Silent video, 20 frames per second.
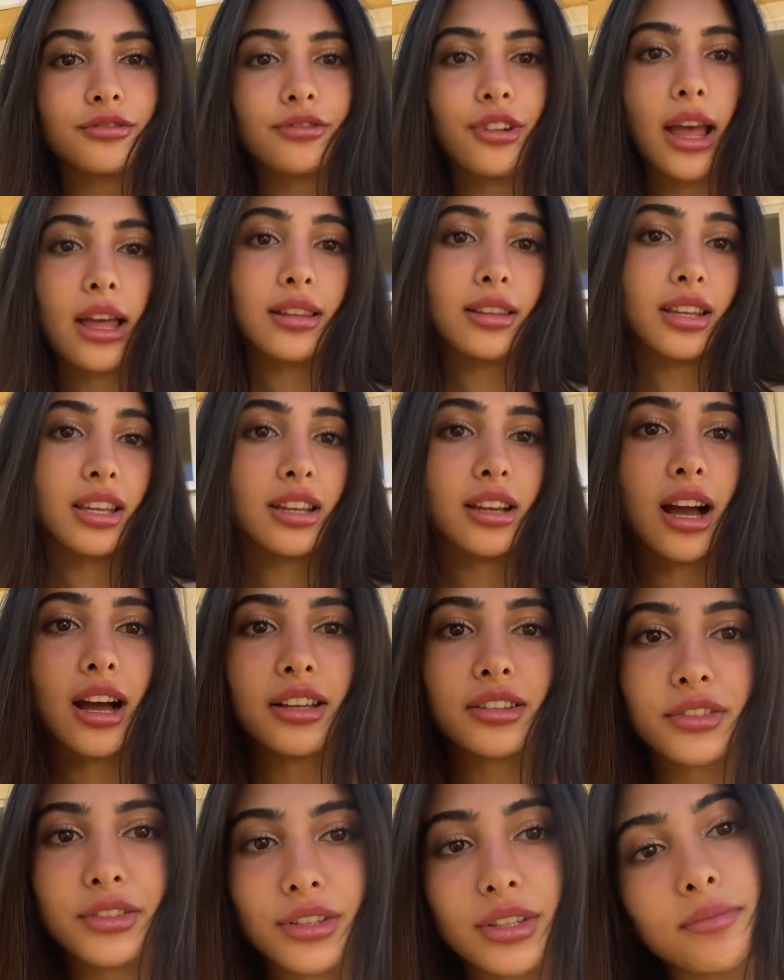Finally
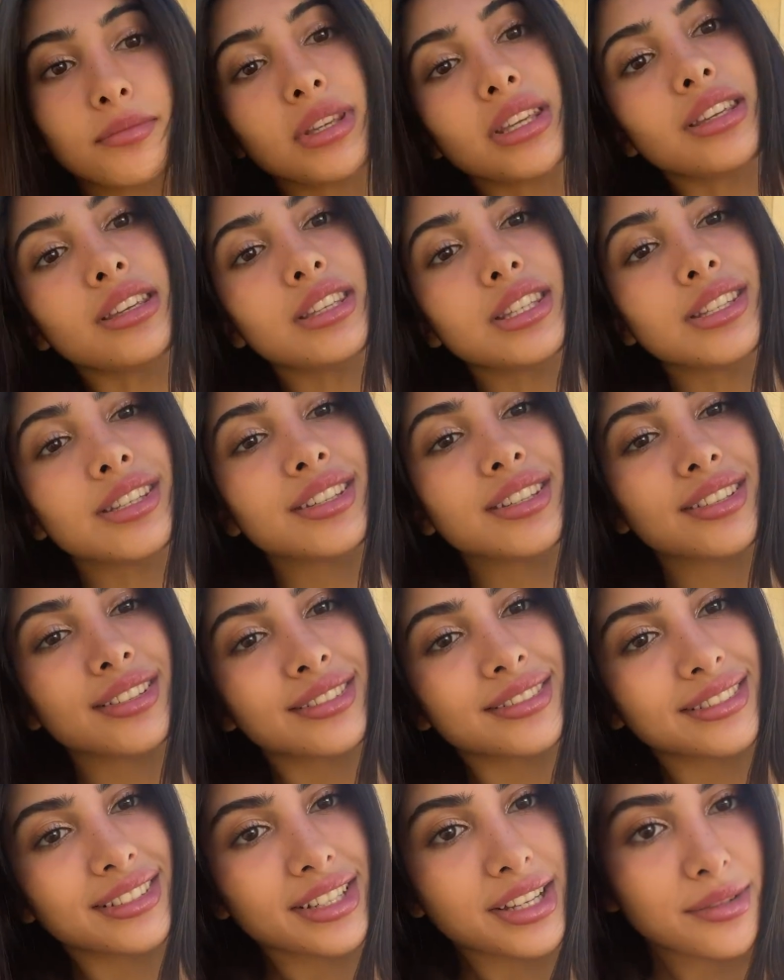got to the beach.
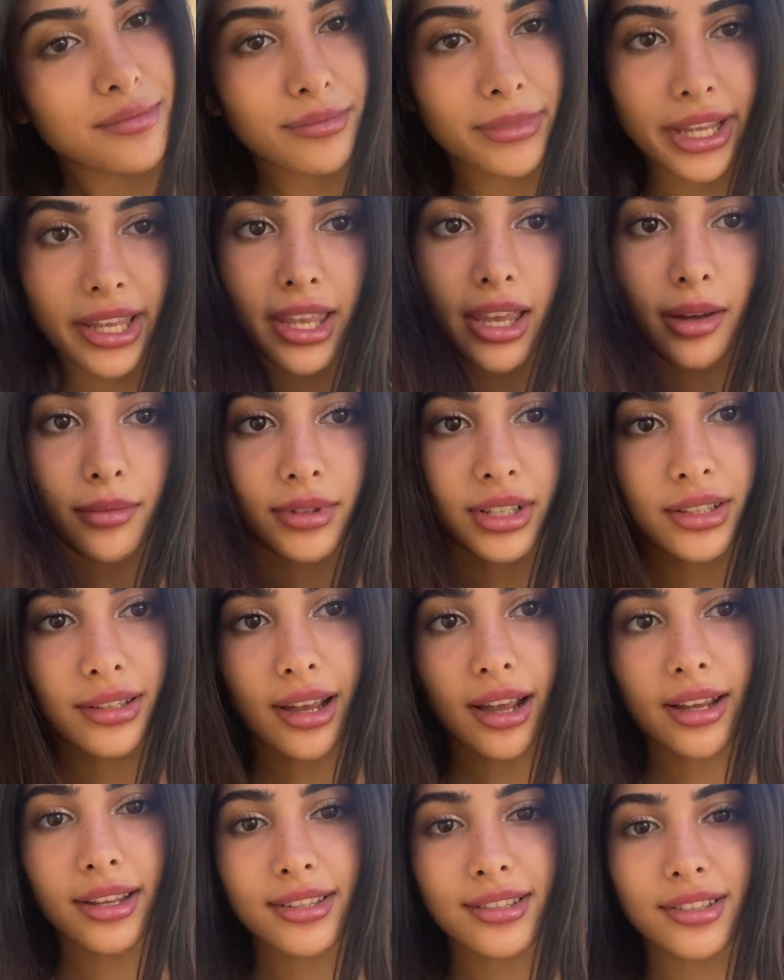My camera
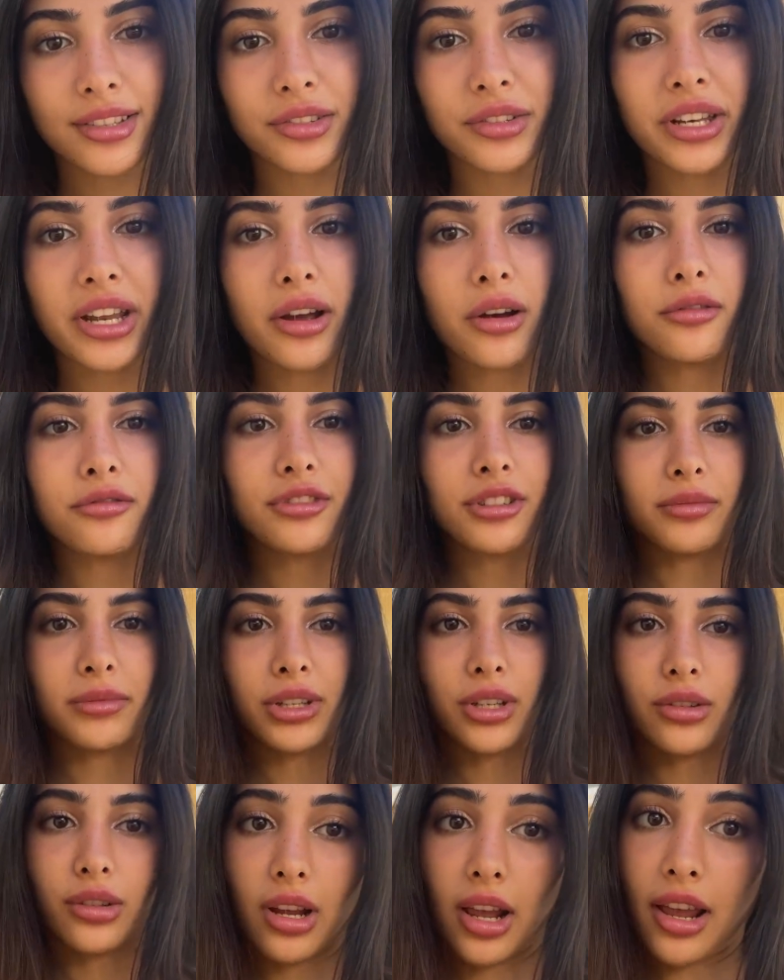died, so now I'm
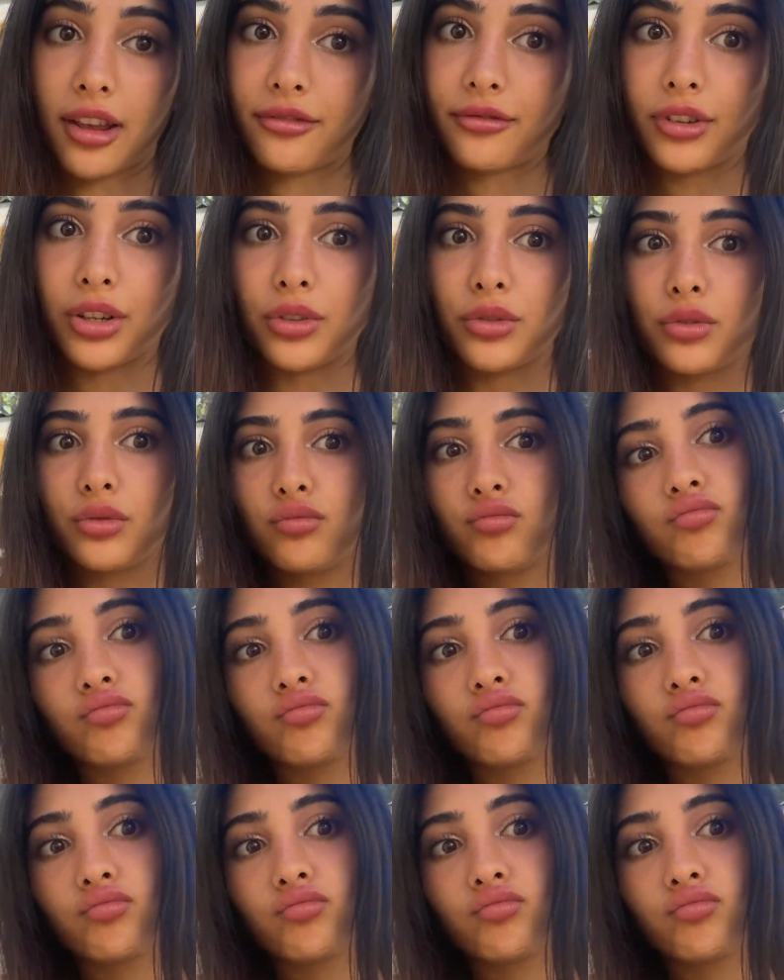filming on my iPhone.